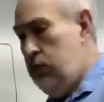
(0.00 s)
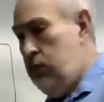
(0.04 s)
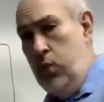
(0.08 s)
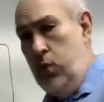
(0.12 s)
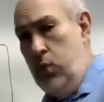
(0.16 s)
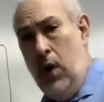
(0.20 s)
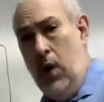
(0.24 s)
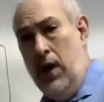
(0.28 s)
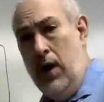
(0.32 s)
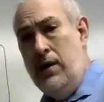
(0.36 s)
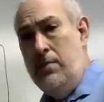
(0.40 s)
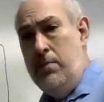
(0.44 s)

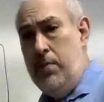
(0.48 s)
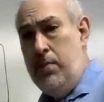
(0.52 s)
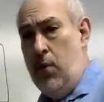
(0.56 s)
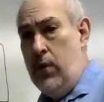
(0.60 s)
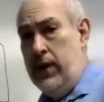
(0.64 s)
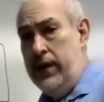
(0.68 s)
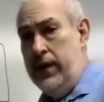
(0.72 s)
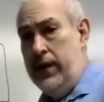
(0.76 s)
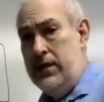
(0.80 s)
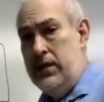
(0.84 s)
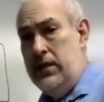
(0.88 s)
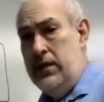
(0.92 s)
1
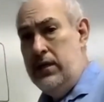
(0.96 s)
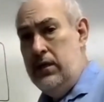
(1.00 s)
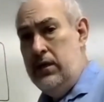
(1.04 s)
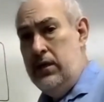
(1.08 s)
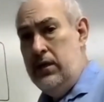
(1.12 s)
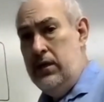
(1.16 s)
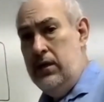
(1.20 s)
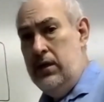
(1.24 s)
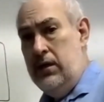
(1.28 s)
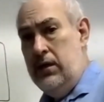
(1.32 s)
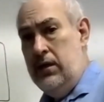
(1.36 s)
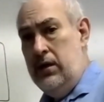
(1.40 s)
point
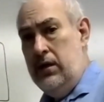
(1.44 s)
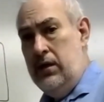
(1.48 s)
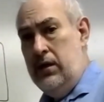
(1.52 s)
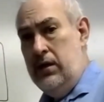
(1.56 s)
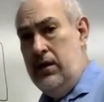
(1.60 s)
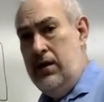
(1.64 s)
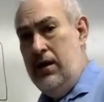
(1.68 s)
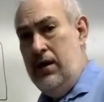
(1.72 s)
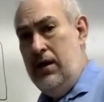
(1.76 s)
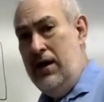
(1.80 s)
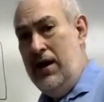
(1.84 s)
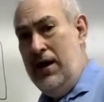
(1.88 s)

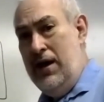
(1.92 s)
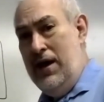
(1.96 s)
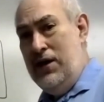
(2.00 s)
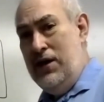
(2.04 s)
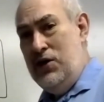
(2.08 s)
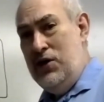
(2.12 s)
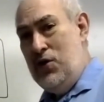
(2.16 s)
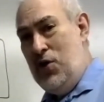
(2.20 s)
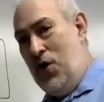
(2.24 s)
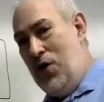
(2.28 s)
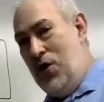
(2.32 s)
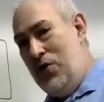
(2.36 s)
you
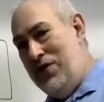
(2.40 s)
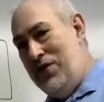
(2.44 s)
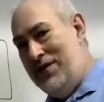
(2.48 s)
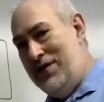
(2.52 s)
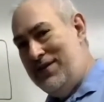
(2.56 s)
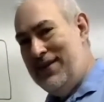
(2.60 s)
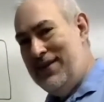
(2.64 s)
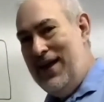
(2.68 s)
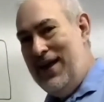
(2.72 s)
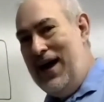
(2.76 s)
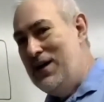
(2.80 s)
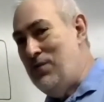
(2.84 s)
know, on this
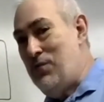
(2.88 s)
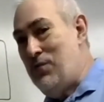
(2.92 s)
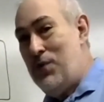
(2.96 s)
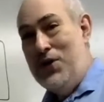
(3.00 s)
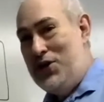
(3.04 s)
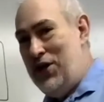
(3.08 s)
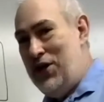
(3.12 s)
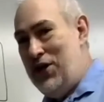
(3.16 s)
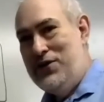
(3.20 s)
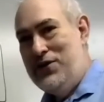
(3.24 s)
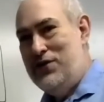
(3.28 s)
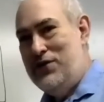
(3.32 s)
line where it
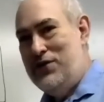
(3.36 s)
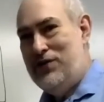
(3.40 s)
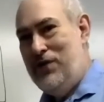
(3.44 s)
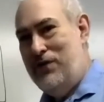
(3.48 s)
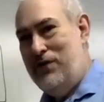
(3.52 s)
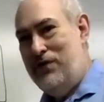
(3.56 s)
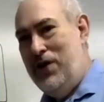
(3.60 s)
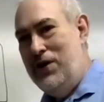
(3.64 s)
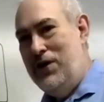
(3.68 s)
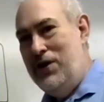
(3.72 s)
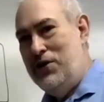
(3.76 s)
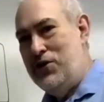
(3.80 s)
touches the
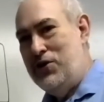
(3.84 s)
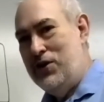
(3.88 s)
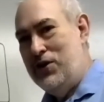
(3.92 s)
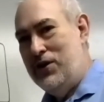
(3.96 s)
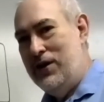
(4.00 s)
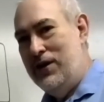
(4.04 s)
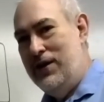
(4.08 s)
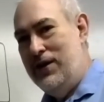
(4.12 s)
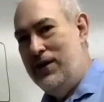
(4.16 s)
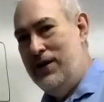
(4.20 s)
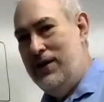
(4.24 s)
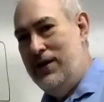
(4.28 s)
function.
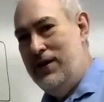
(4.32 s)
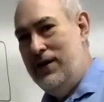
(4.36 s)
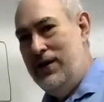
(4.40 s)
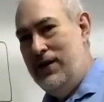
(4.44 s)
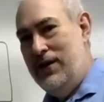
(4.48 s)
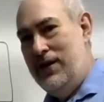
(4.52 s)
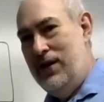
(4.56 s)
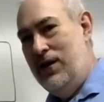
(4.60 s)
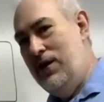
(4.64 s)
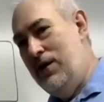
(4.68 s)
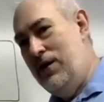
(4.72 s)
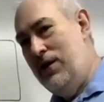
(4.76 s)

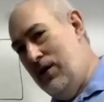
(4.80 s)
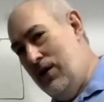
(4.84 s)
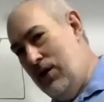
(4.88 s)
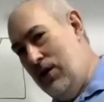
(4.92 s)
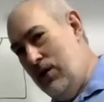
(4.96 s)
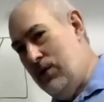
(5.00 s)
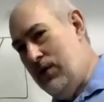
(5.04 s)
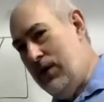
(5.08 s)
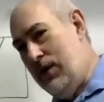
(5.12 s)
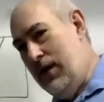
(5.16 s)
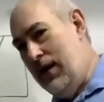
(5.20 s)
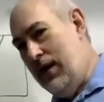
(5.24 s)

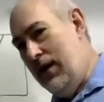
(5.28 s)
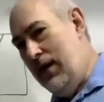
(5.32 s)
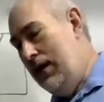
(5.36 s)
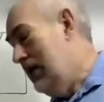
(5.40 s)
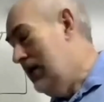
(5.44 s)
Okay,